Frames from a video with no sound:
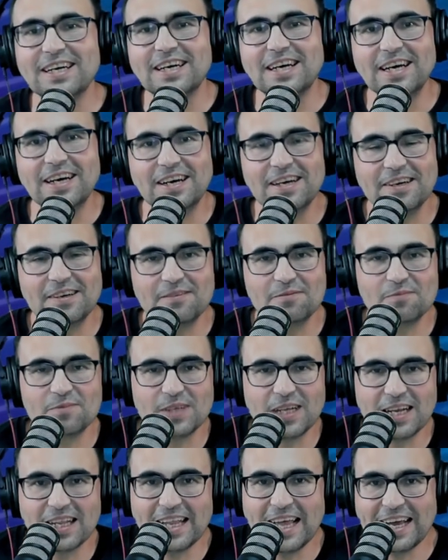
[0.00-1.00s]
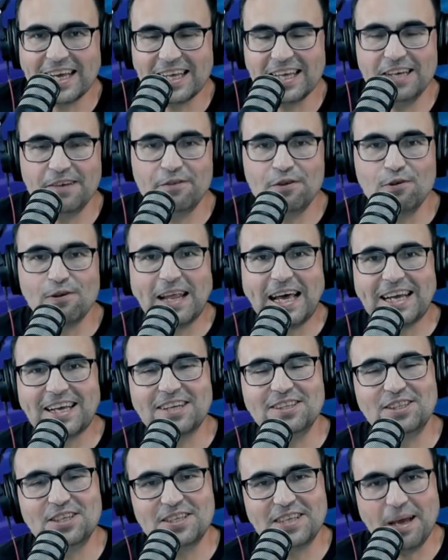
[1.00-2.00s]
if you
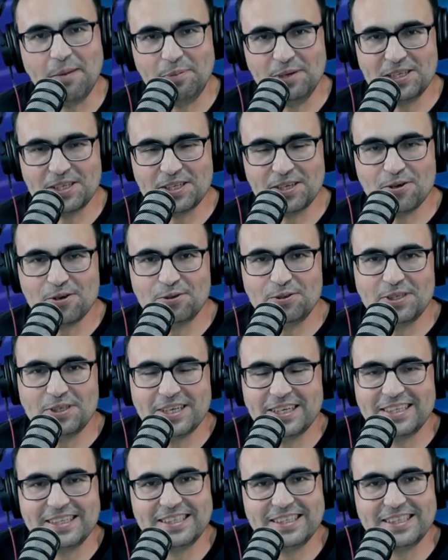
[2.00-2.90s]
liked this episode,